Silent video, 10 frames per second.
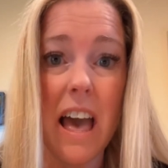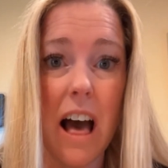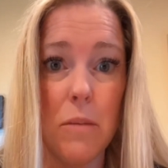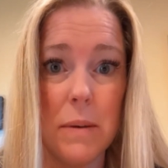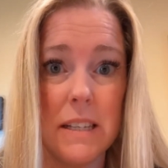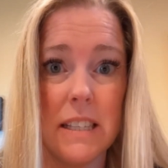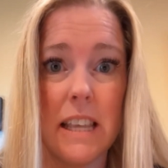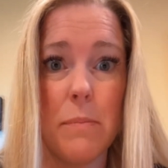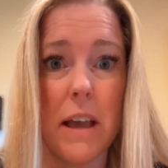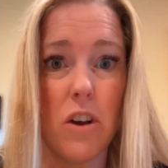Help us
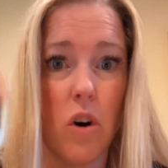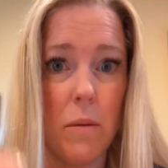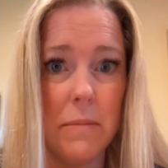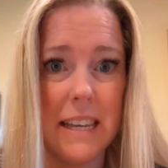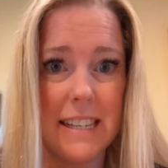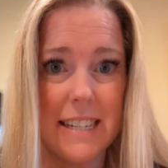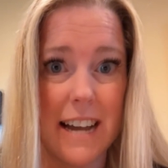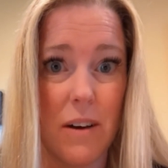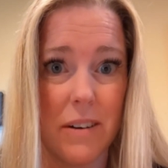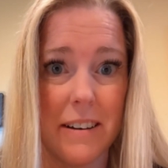sleep and calm things
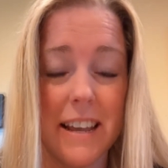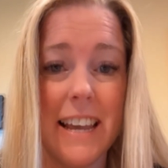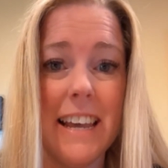down.